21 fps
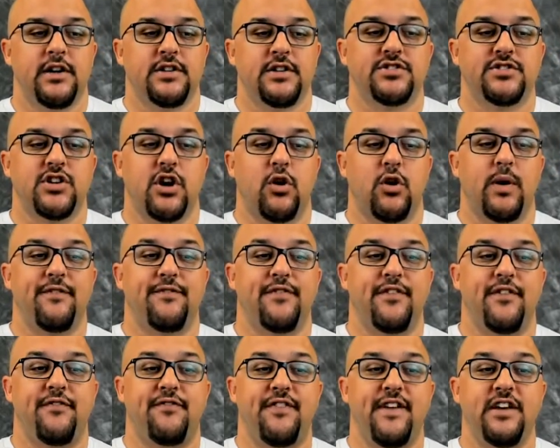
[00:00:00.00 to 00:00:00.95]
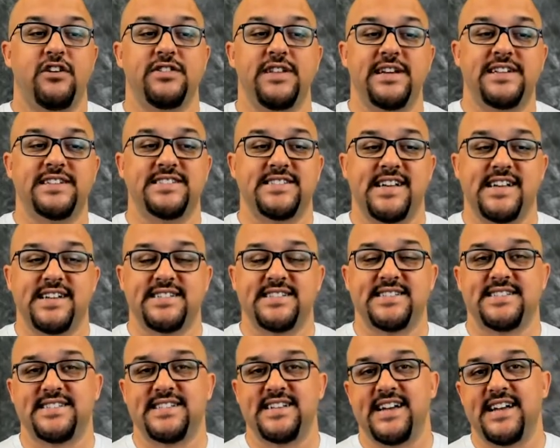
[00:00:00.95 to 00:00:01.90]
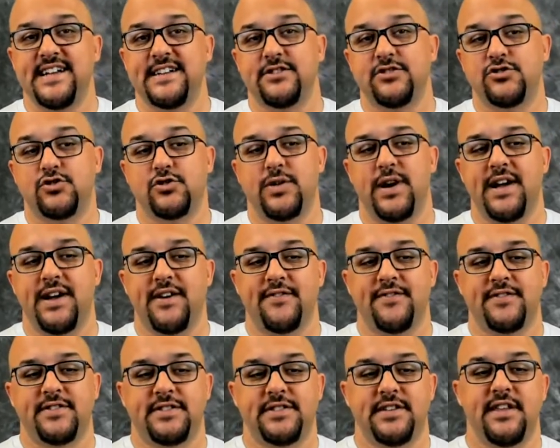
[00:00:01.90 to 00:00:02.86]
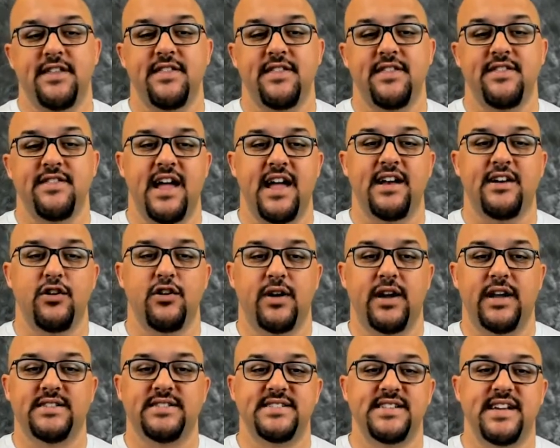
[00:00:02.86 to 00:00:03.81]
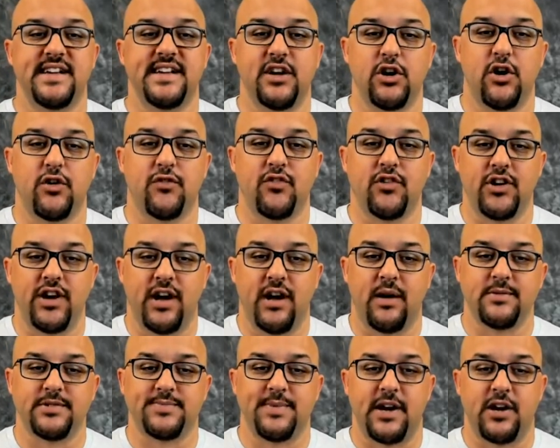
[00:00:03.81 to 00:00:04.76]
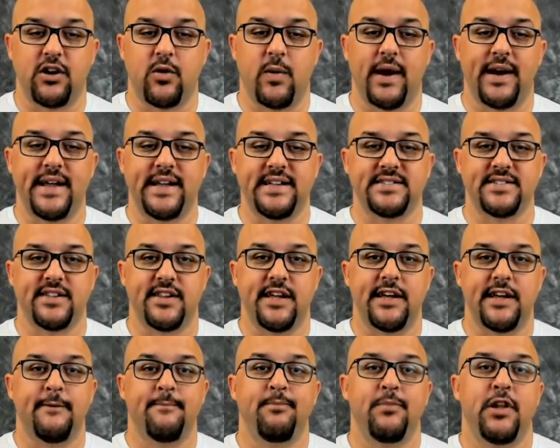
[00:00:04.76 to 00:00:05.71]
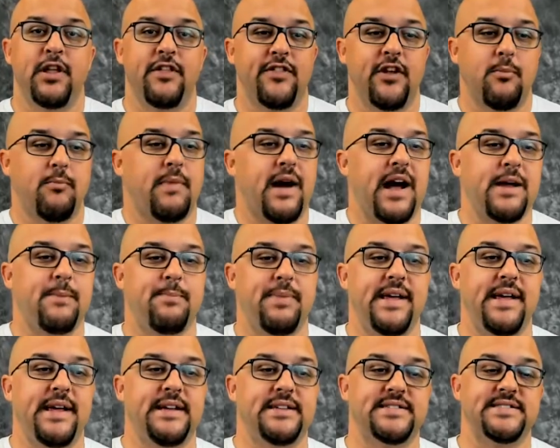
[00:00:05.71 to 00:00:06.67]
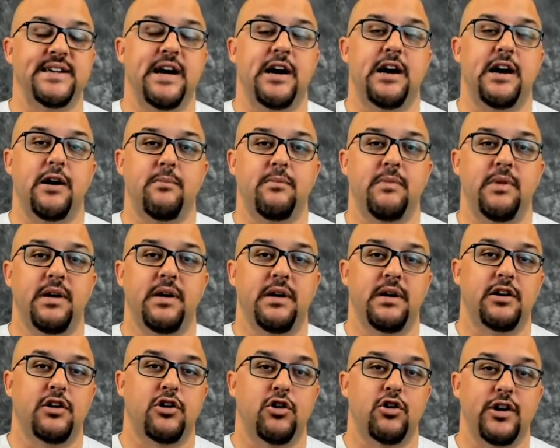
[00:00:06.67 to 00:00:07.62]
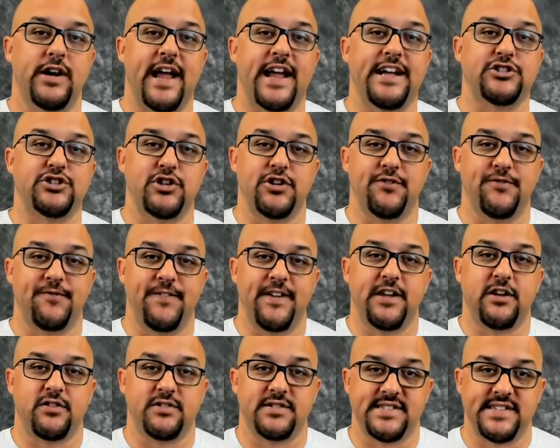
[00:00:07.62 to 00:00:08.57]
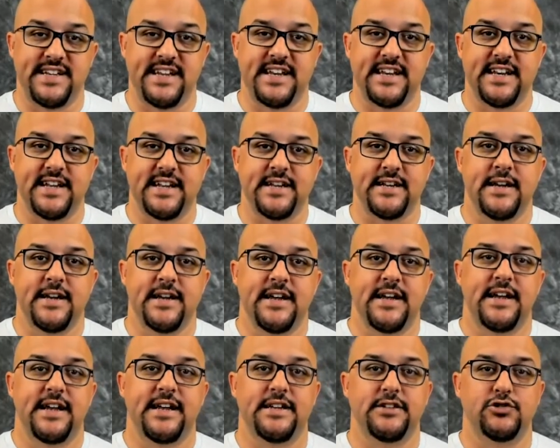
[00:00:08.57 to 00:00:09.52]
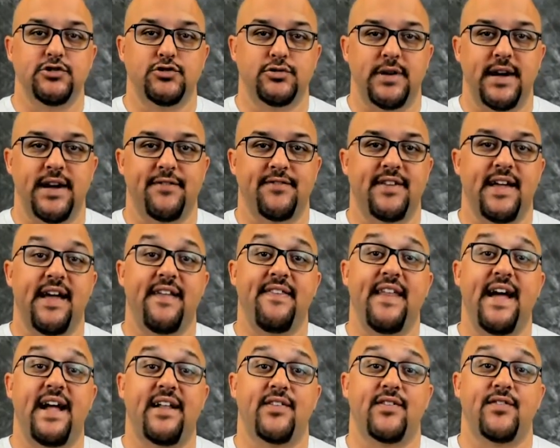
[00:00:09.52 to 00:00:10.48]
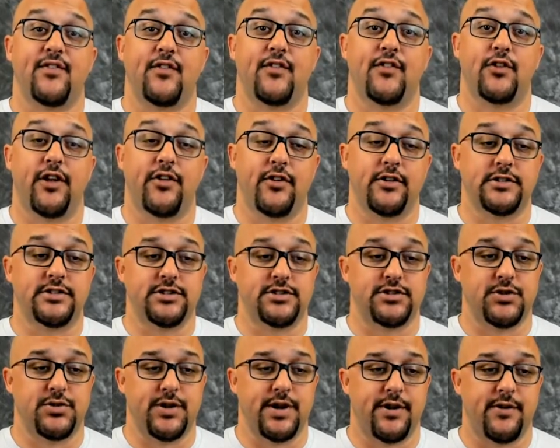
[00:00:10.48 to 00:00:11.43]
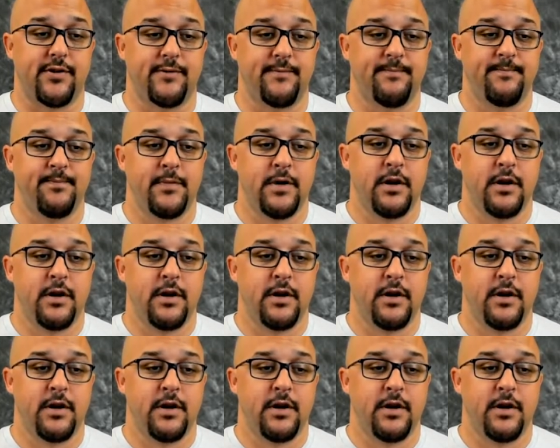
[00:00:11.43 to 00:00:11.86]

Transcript: So if the field exists in Drift, then you can sync it over into HubSpot quite easily. There might be some creation of fields needed in Drift, and that's for another tutorial.